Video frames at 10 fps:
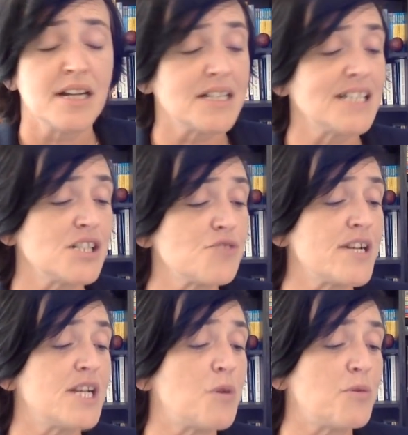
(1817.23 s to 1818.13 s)
This is
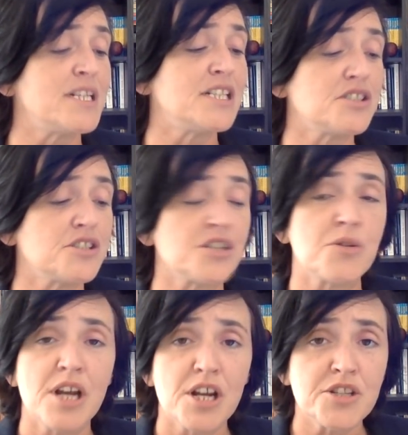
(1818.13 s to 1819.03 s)
really what we need to do.
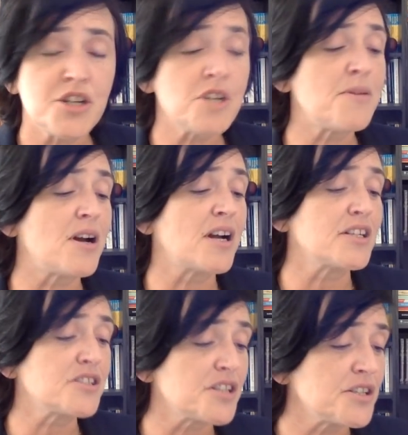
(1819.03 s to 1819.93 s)
New
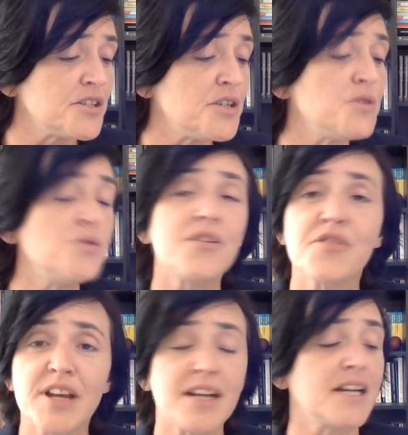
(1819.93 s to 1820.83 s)
markets, new
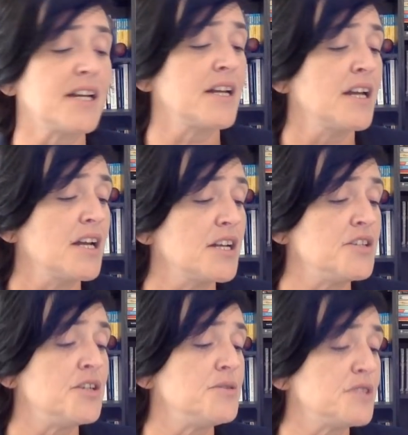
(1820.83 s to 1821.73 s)
thinking,
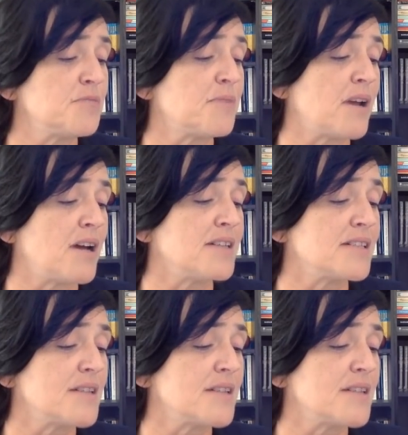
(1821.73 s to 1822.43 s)
new supplies.